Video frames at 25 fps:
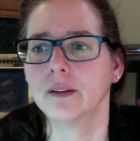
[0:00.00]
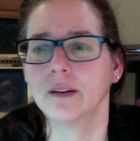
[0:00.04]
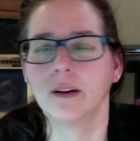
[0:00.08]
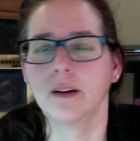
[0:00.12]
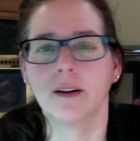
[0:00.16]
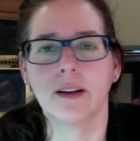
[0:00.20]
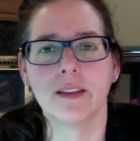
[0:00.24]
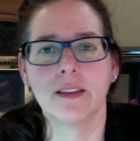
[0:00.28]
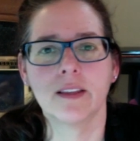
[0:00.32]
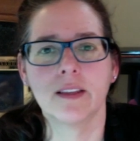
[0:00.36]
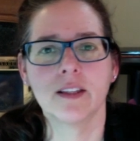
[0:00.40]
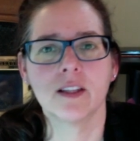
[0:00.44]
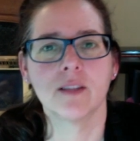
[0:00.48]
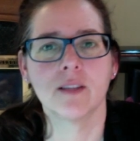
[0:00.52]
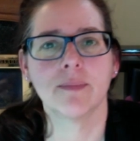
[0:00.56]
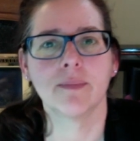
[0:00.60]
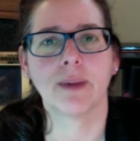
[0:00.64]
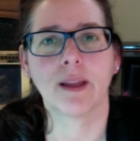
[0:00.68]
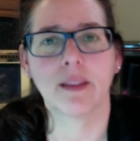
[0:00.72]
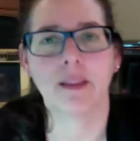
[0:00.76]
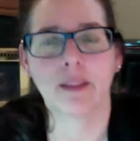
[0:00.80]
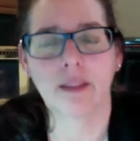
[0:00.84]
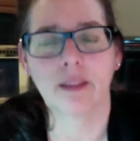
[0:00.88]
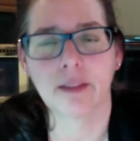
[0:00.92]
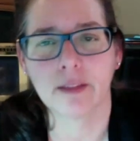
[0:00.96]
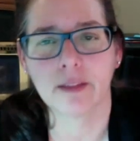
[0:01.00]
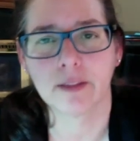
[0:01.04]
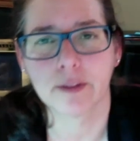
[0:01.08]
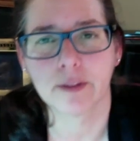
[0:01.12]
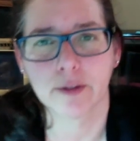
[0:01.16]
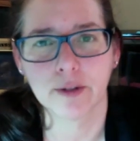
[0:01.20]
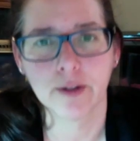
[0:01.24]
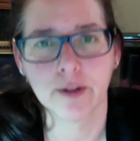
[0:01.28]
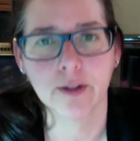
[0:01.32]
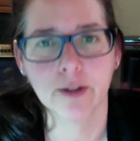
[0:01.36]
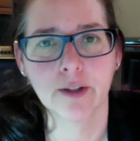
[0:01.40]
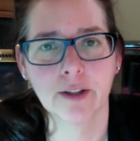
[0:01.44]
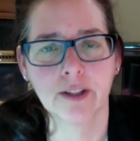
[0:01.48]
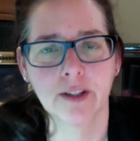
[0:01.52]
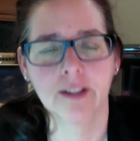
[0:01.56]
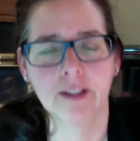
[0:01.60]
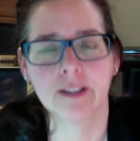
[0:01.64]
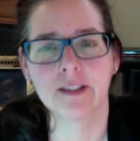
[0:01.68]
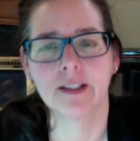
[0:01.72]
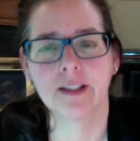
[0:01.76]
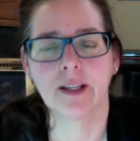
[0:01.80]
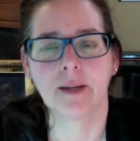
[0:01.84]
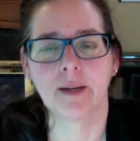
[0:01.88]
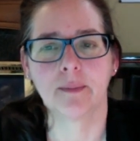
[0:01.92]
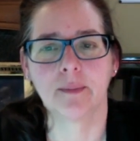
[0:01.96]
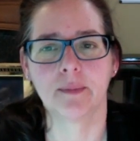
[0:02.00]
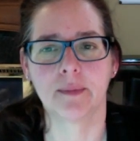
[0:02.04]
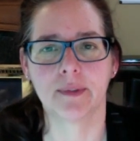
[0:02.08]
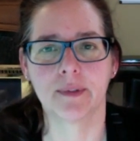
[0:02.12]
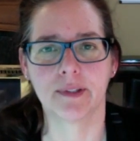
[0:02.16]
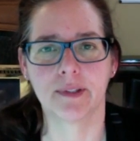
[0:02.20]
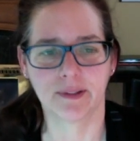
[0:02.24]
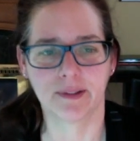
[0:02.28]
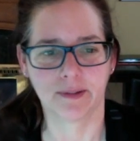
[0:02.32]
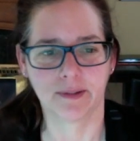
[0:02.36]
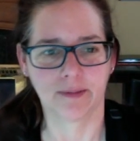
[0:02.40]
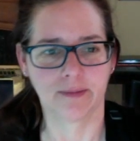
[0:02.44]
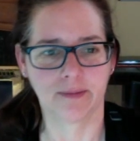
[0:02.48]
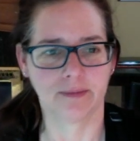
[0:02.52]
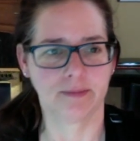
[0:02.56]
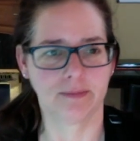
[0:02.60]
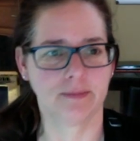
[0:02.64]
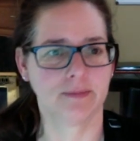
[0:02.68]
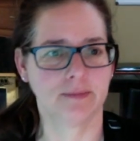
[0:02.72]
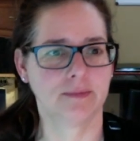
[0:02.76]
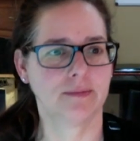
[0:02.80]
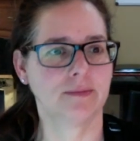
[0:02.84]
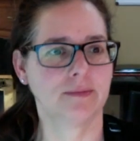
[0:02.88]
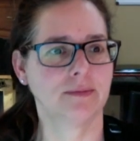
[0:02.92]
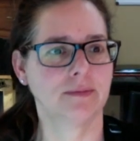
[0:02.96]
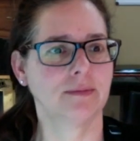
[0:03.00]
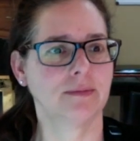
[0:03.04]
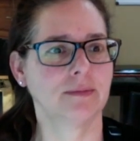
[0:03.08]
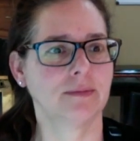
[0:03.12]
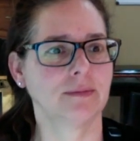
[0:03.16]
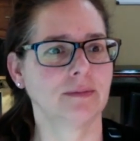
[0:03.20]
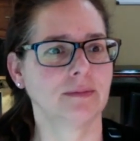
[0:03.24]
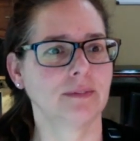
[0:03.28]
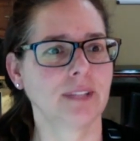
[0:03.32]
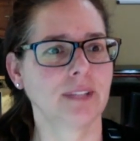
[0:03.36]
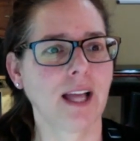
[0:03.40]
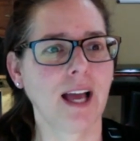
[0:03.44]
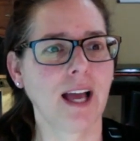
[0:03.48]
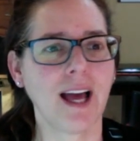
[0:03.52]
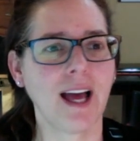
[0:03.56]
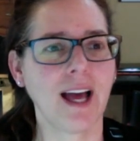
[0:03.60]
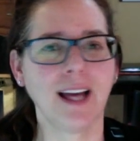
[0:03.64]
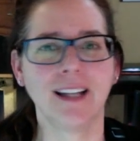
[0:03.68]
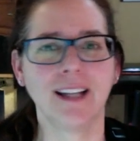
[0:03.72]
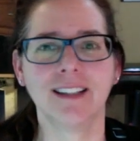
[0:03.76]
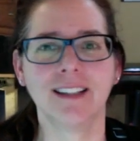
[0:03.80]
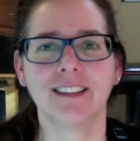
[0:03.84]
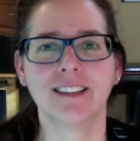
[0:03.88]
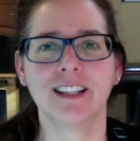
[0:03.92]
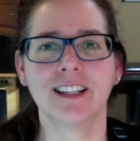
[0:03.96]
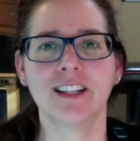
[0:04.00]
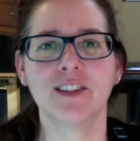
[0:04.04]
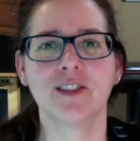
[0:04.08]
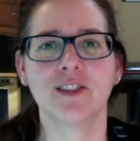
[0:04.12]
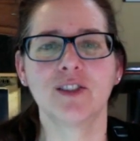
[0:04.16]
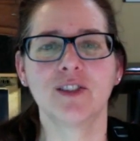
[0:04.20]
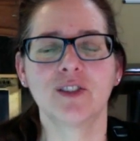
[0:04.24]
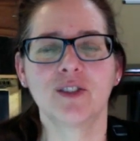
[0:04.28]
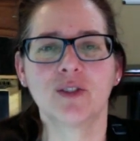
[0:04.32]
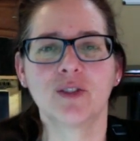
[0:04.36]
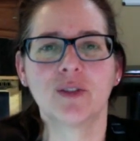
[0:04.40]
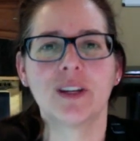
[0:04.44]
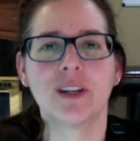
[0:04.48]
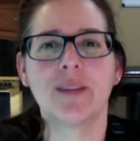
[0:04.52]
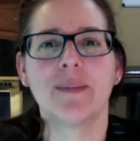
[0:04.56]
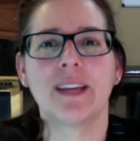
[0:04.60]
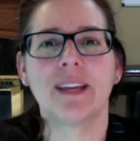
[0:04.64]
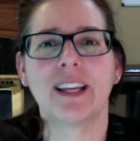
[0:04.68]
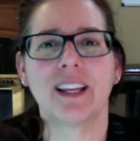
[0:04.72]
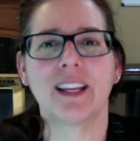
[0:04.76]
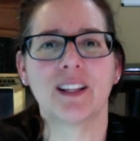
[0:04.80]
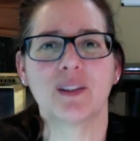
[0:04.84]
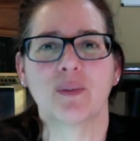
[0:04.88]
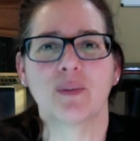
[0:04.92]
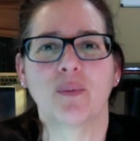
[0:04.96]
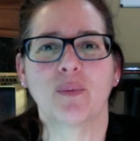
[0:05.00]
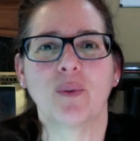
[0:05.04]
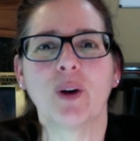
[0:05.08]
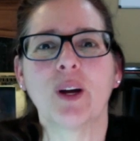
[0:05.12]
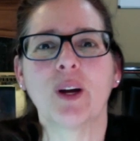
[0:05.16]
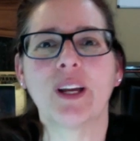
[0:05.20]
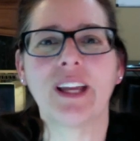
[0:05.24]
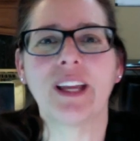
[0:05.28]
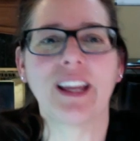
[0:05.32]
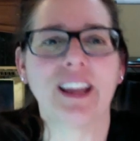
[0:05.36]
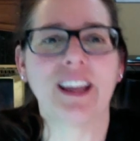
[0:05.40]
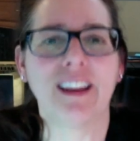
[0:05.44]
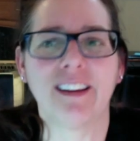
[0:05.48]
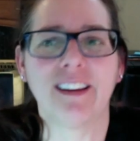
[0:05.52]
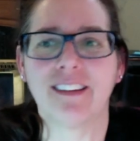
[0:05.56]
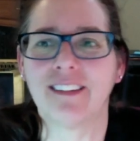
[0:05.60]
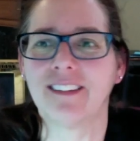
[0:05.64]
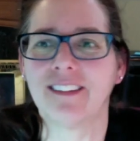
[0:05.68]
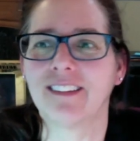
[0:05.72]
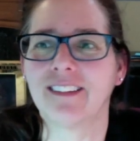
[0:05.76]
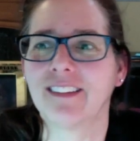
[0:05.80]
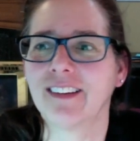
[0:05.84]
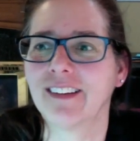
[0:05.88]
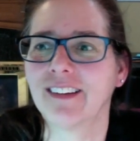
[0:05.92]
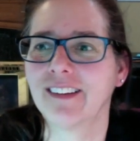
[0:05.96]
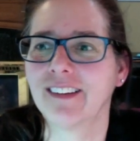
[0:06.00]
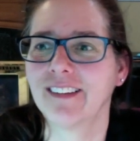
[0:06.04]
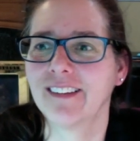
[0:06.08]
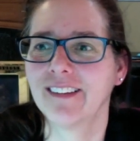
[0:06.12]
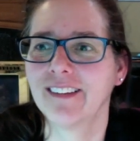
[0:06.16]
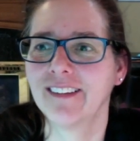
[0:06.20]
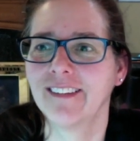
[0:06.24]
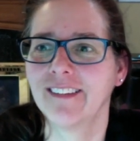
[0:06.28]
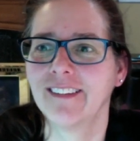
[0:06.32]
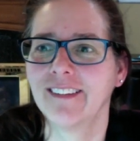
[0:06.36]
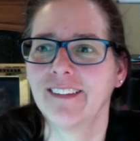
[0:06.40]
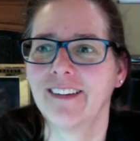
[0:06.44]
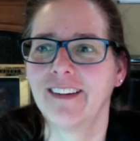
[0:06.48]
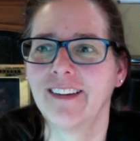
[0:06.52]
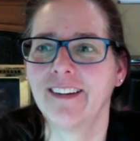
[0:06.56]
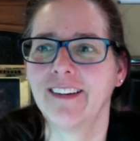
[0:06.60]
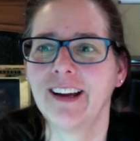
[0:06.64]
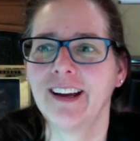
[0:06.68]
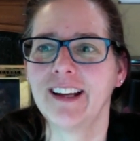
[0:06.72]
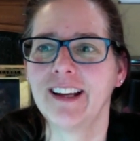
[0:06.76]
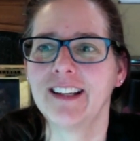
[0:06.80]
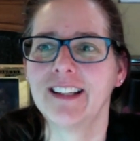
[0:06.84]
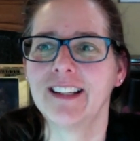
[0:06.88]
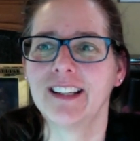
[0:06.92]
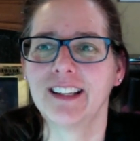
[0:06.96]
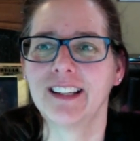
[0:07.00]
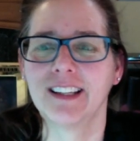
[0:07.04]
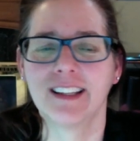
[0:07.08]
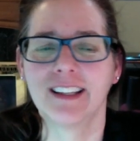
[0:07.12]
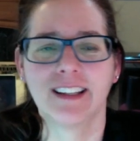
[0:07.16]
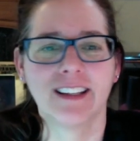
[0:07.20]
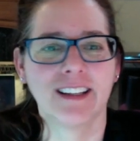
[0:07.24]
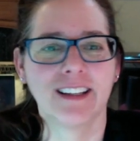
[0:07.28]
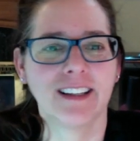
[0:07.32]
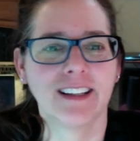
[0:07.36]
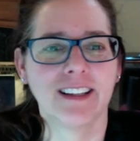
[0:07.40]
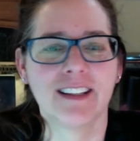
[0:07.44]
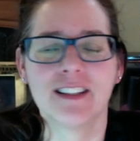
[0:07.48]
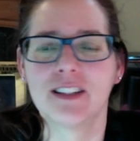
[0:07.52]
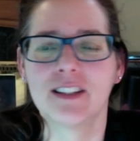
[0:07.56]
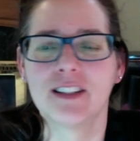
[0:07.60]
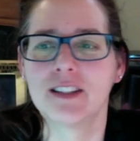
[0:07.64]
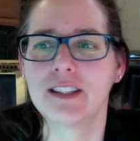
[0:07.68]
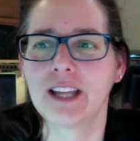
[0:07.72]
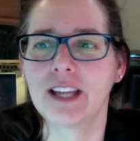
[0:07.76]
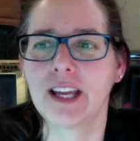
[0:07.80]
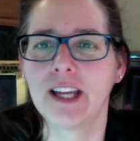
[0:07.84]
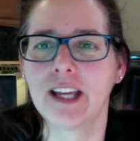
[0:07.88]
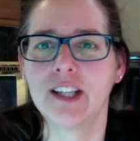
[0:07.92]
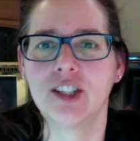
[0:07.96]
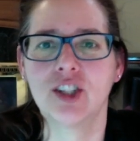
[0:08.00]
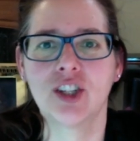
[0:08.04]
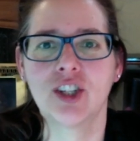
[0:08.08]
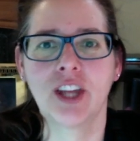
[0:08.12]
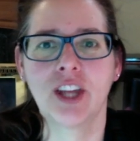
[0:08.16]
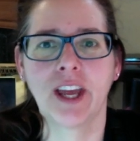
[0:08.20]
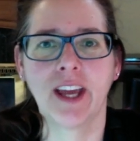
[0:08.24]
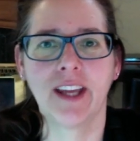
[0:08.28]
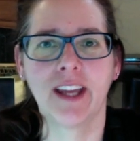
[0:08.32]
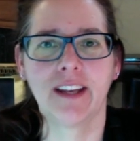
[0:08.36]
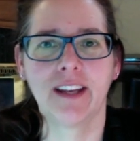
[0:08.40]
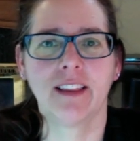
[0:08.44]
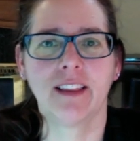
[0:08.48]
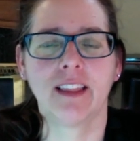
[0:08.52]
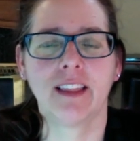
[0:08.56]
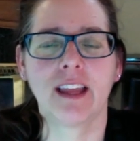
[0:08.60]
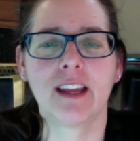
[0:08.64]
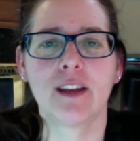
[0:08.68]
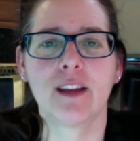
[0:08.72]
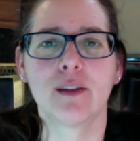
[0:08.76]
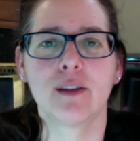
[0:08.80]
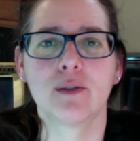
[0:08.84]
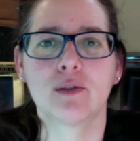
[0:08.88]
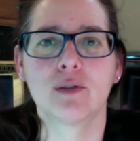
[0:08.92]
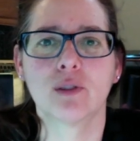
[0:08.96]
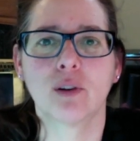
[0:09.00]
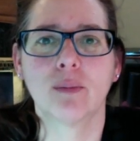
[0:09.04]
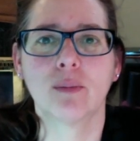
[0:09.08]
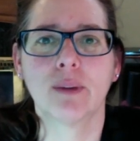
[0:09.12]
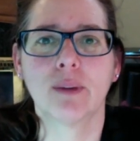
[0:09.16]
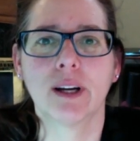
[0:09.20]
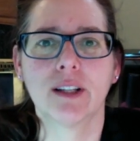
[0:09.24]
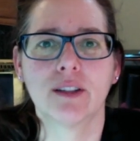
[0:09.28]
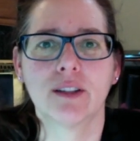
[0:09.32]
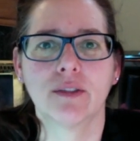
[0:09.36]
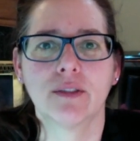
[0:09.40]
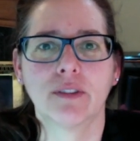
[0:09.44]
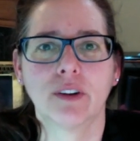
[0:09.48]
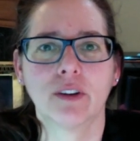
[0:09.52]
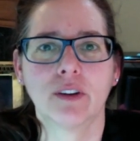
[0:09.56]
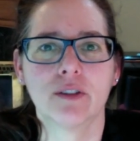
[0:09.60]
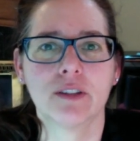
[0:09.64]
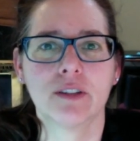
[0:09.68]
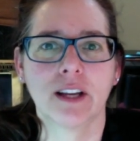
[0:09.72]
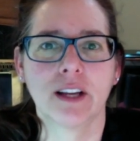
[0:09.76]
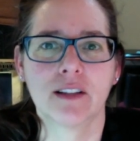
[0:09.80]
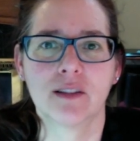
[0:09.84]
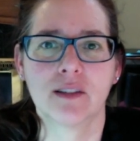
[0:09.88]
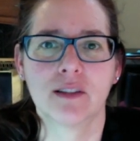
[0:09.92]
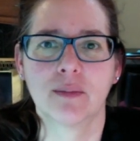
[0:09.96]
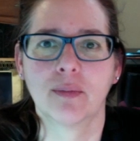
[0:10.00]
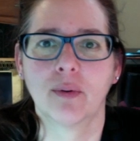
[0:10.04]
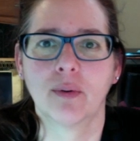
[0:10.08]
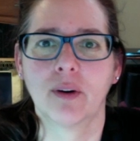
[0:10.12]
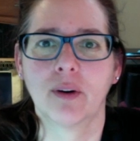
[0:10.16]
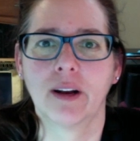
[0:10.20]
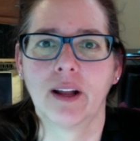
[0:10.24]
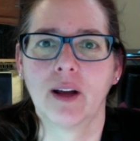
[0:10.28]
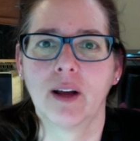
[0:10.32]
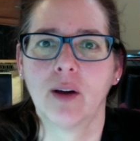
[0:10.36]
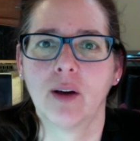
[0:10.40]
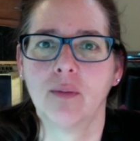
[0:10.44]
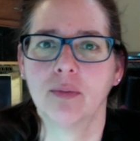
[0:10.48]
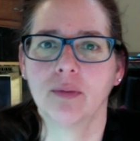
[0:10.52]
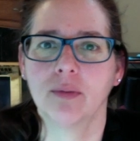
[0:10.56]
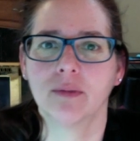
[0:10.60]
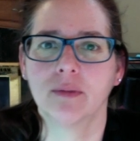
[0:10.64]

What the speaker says: All right, this is my third attempt. Ah, it's streaming, it's working. All right, stage 10. Thank you so much for your tech support help.